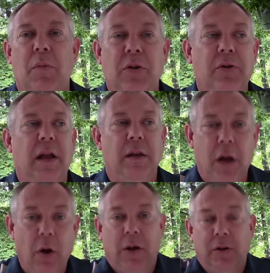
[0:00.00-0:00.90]
but when you let it
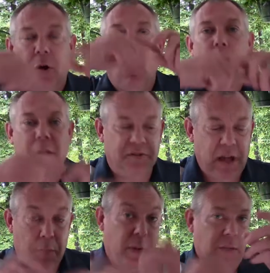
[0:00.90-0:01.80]
go, it coils
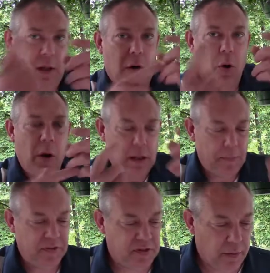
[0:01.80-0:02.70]
up and it can coil
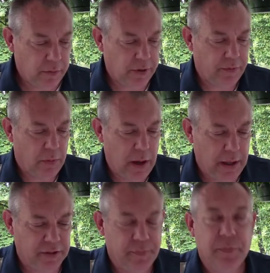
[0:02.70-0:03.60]
up in several different
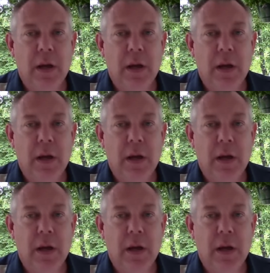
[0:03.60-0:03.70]
ways.